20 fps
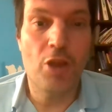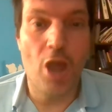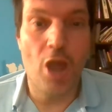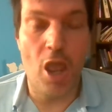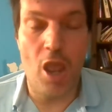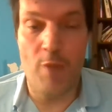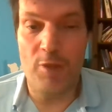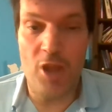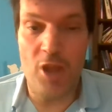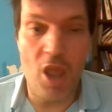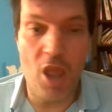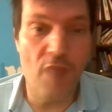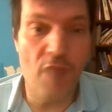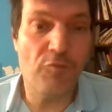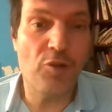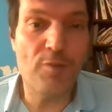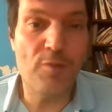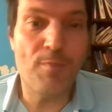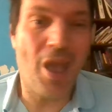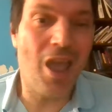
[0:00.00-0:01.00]
I mean,
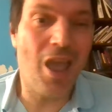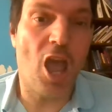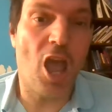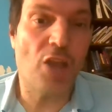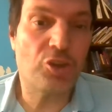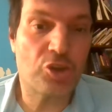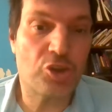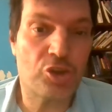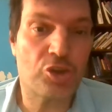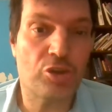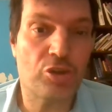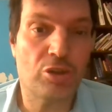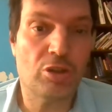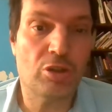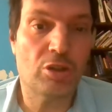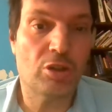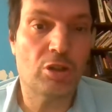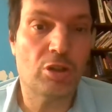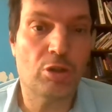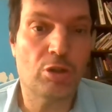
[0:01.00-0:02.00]
every match
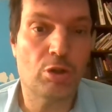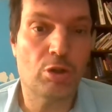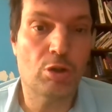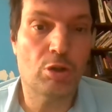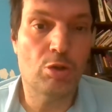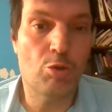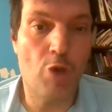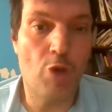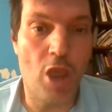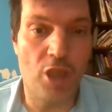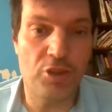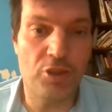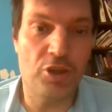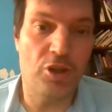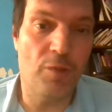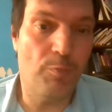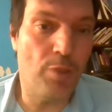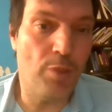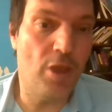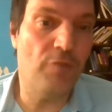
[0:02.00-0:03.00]
ended
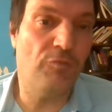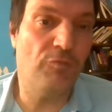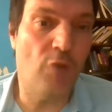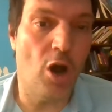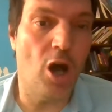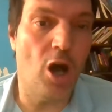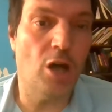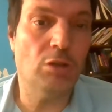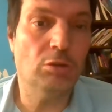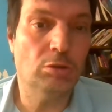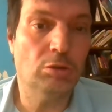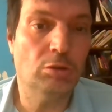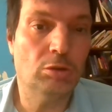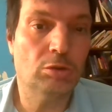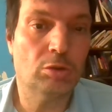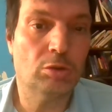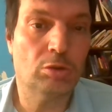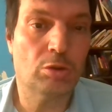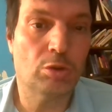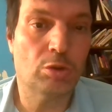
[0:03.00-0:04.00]
in pinfall
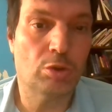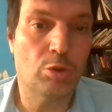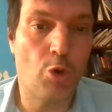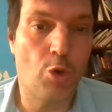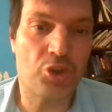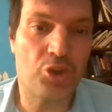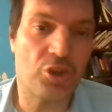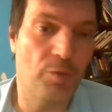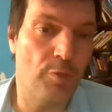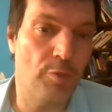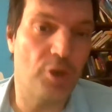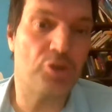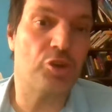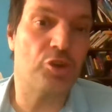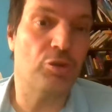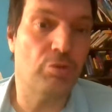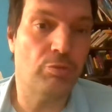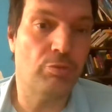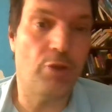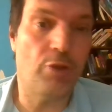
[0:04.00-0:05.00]
or
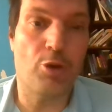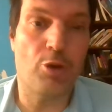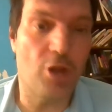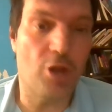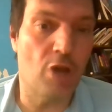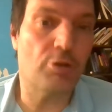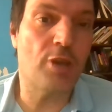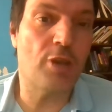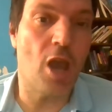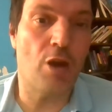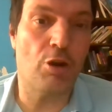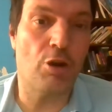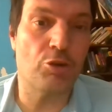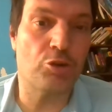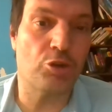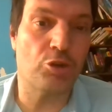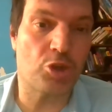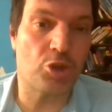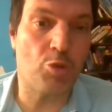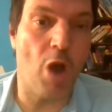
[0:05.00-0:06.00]
submission. There were no countouts
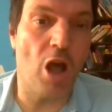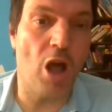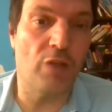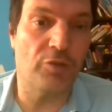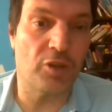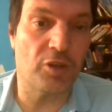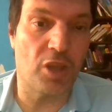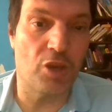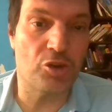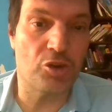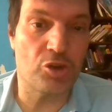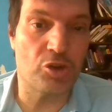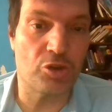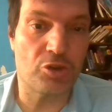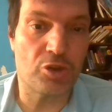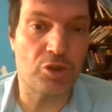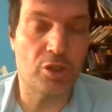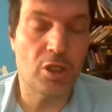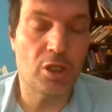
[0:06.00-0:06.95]
or disqualifications.